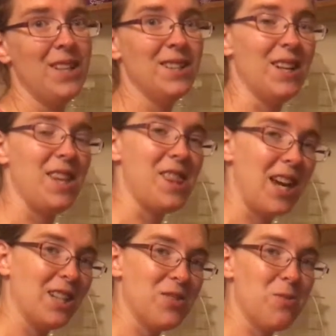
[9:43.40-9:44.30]
So
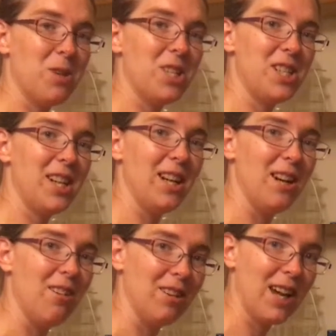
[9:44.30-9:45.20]
thanks for watching.
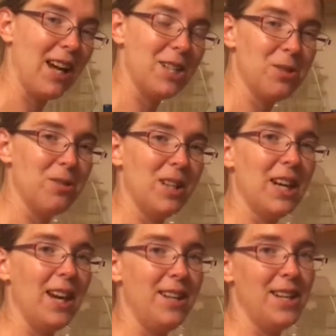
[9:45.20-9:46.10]
I'll catch you all
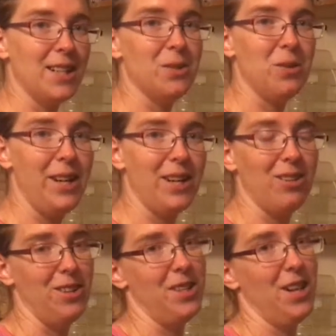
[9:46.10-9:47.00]
again next week
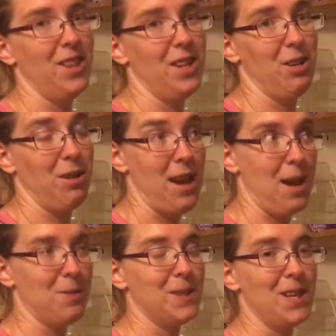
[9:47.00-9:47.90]
on another
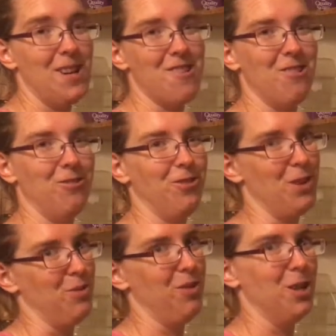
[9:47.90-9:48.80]
episode of Fun
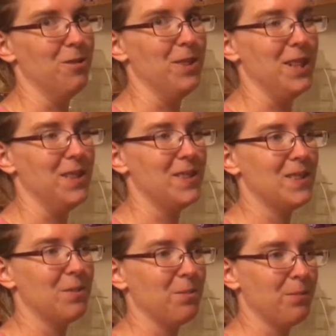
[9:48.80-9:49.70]
with Whole Foods.